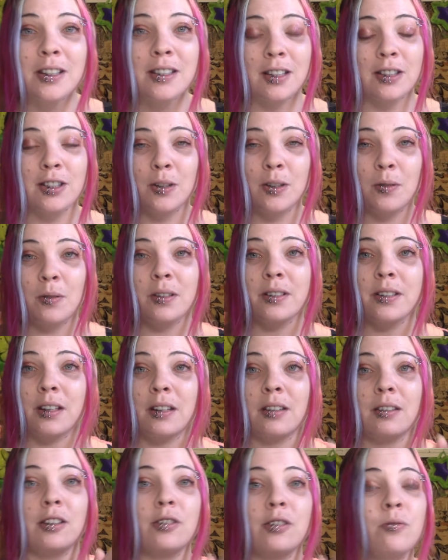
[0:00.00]
because you are
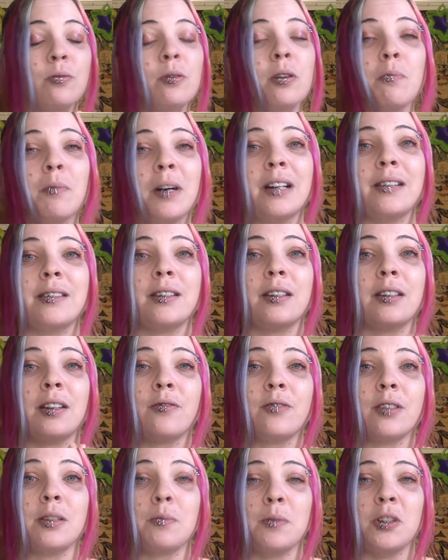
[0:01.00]
seeing the true unboxing of
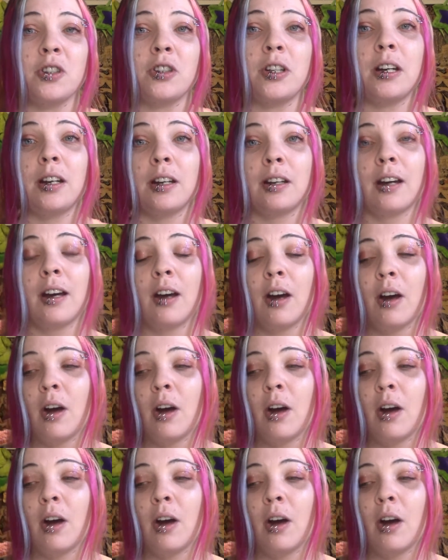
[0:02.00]
this machine,